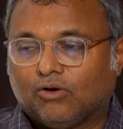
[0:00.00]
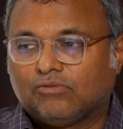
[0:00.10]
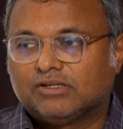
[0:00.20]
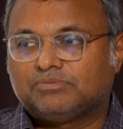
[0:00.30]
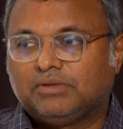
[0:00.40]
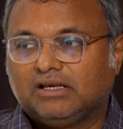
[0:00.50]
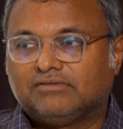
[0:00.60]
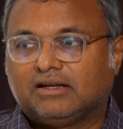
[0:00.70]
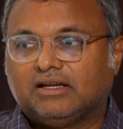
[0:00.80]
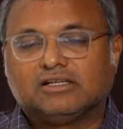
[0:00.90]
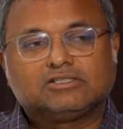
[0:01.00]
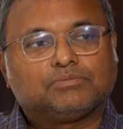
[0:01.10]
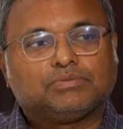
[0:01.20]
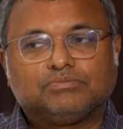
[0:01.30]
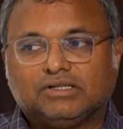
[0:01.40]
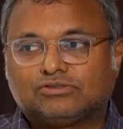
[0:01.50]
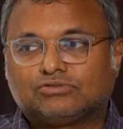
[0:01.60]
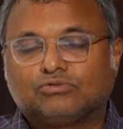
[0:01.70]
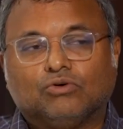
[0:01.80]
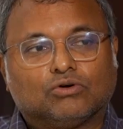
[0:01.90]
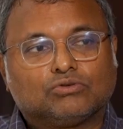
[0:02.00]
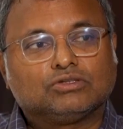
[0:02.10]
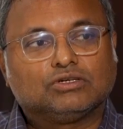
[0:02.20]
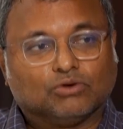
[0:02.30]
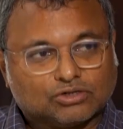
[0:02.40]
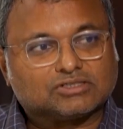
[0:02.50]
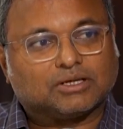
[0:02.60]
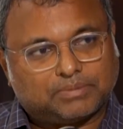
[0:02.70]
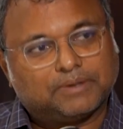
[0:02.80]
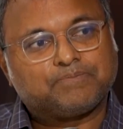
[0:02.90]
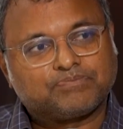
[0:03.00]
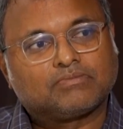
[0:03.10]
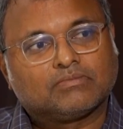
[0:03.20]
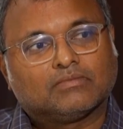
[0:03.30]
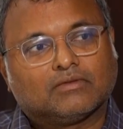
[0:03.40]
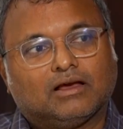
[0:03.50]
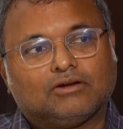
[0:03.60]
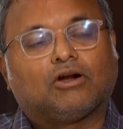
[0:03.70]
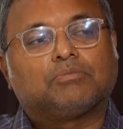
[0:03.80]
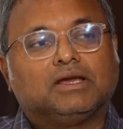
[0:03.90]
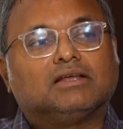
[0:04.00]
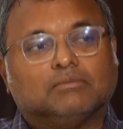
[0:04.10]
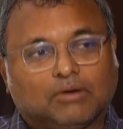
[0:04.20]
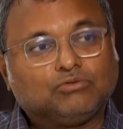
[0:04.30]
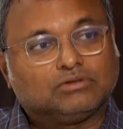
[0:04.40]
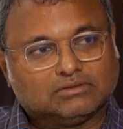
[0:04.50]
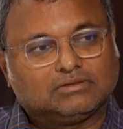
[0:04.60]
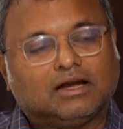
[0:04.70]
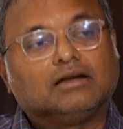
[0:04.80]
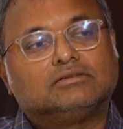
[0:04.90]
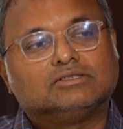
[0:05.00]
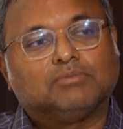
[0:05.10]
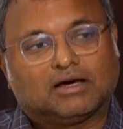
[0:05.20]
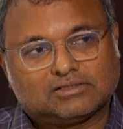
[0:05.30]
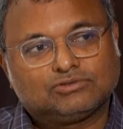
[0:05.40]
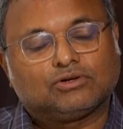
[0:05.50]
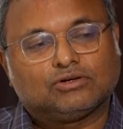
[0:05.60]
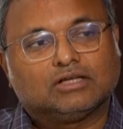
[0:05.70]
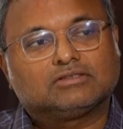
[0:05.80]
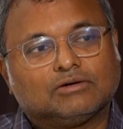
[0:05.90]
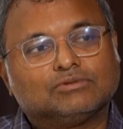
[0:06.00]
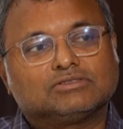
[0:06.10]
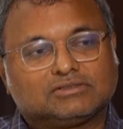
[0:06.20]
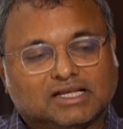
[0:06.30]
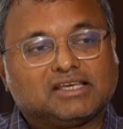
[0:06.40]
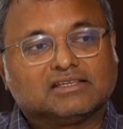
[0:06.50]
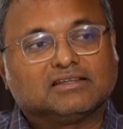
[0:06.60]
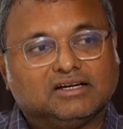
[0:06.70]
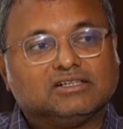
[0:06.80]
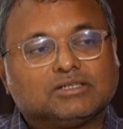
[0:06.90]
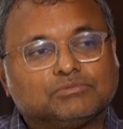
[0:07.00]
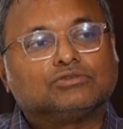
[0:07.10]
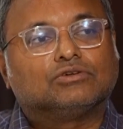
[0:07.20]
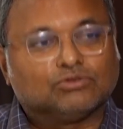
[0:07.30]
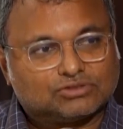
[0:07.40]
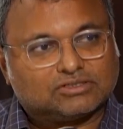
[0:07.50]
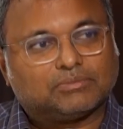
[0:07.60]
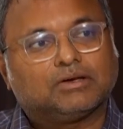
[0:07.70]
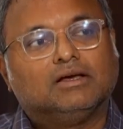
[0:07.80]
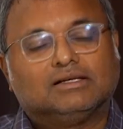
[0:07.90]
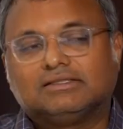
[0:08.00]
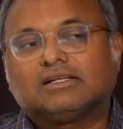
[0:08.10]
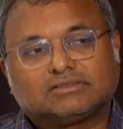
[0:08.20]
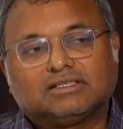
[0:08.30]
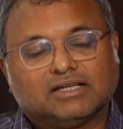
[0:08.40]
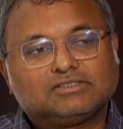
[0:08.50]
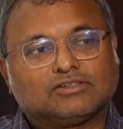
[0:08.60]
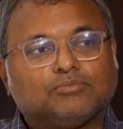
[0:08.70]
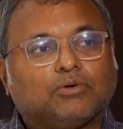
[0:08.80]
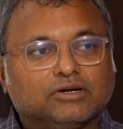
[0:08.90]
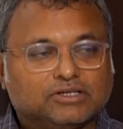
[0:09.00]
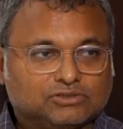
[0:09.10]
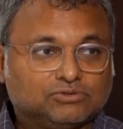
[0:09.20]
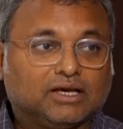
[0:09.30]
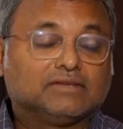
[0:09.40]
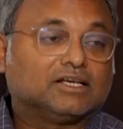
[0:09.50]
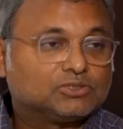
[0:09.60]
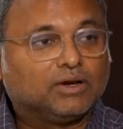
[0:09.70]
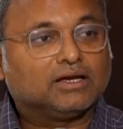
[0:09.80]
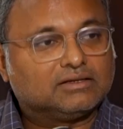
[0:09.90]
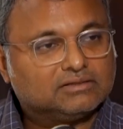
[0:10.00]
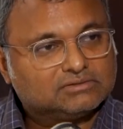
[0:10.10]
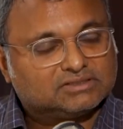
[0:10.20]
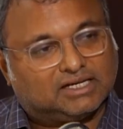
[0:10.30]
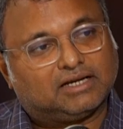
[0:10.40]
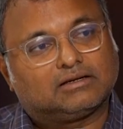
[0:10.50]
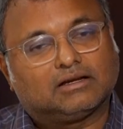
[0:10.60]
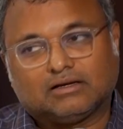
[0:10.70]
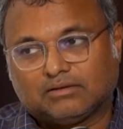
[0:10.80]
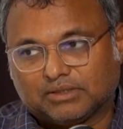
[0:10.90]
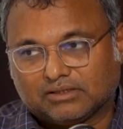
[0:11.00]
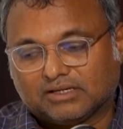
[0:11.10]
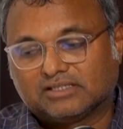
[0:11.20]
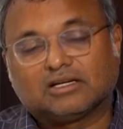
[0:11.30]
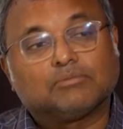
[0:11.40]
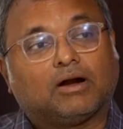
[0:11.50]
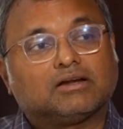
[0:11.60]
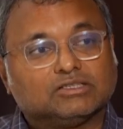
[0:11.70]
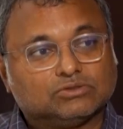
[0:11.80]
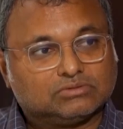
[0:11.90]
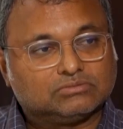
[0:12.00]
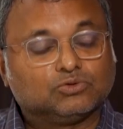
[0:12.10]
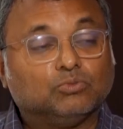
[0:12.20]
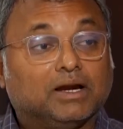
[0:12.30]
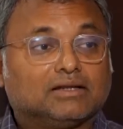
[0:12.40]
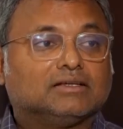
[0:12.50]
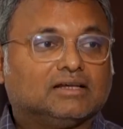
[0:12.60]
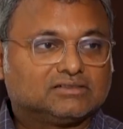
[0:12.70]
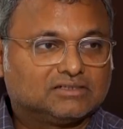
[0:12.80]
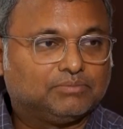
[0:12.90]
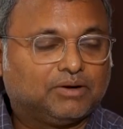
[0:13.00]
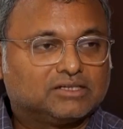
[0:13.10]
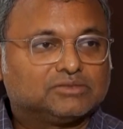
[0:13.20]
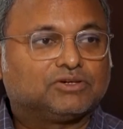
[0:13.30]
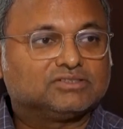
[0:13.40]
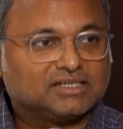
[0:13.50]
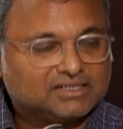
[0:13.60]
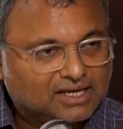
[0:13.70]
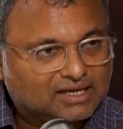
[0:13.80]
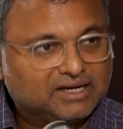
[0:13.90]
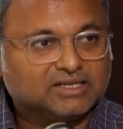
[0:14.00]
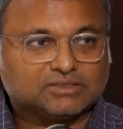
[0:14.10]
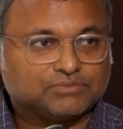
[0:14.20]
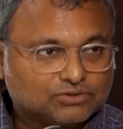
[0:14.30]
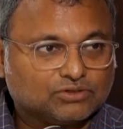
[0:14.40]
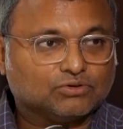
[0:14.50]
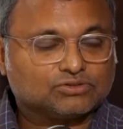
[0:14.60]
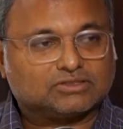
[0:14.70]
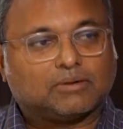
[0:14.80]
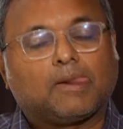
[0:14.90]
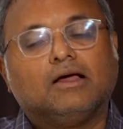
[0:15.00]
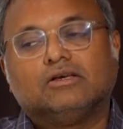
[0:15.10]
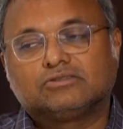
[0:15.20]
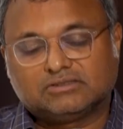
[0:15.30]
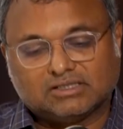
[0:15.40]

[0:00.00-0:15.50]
always believe that leadership needs to go to the doorstep and not be at the mountain. And this Bharat Jodo Yatra was taking the leadership to the doorstep. That's the nature of politics today, and that's why regional parties do better than national parties, because they take leadership to the doorstep. So